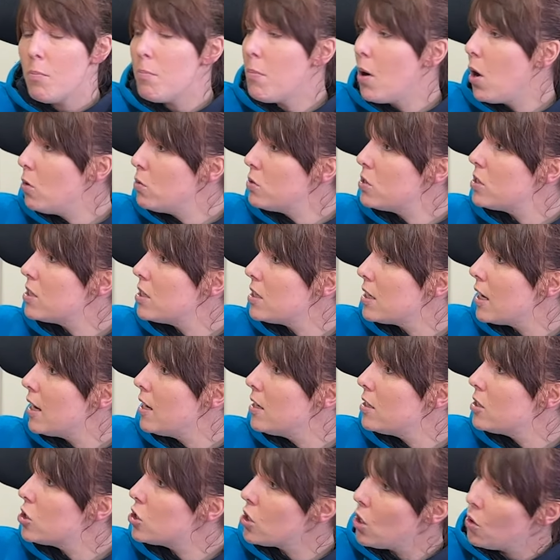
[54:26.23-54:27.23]
posted
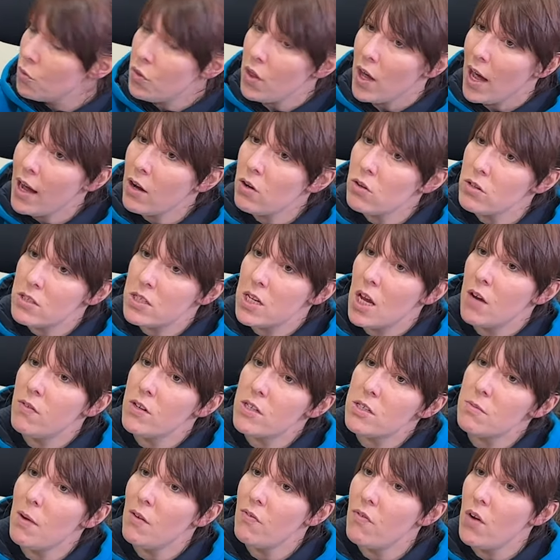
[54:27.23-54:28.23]
it so that I could save
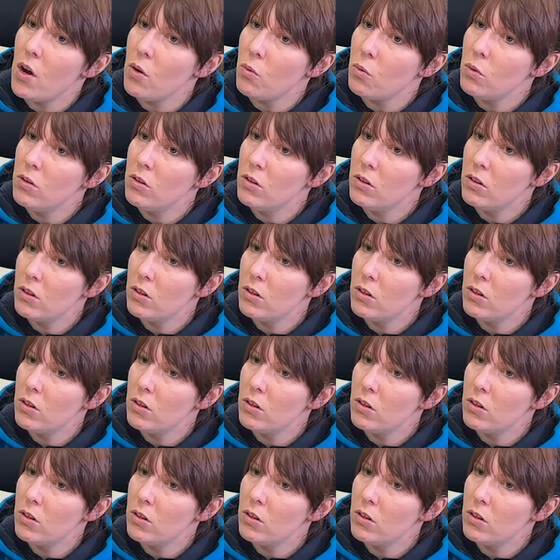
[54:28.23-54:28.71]
it to my phone,